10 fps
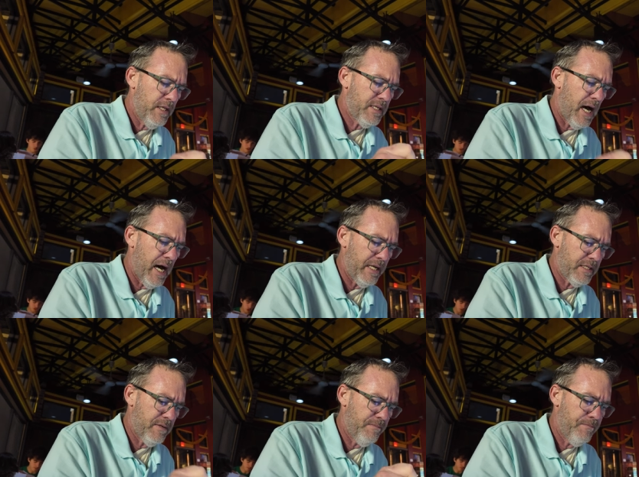It's
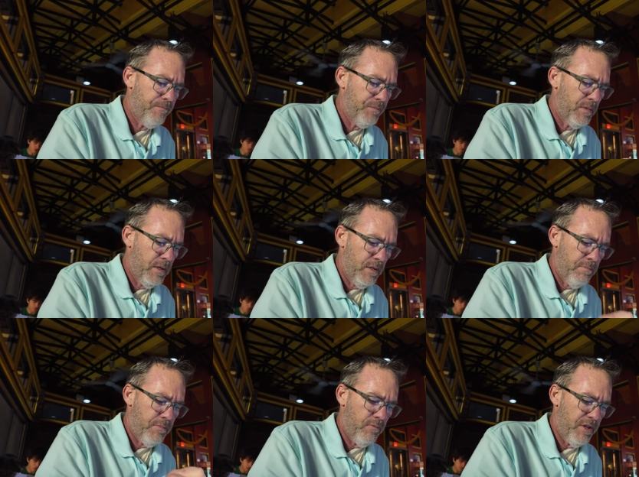hot,
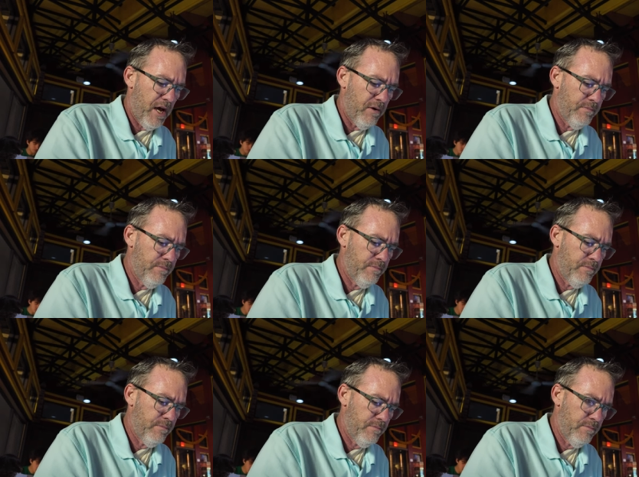but without,
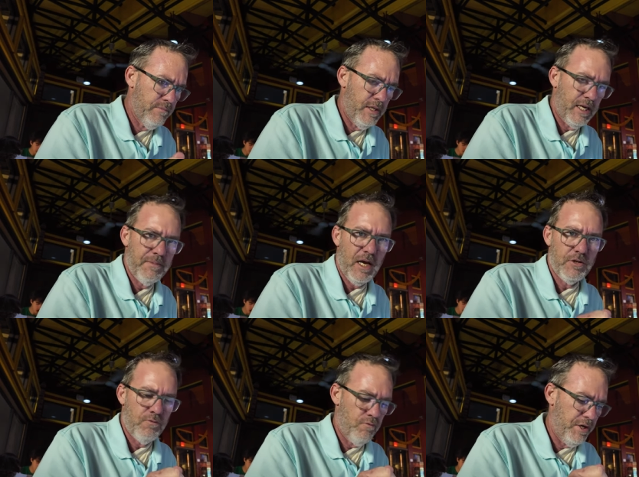like I'm
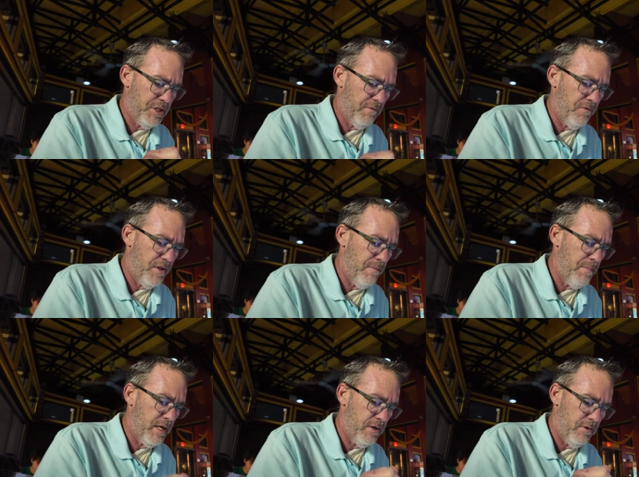not reaching for that
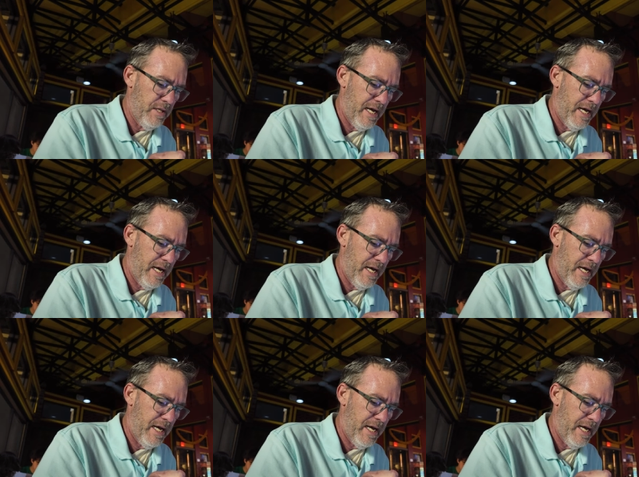mango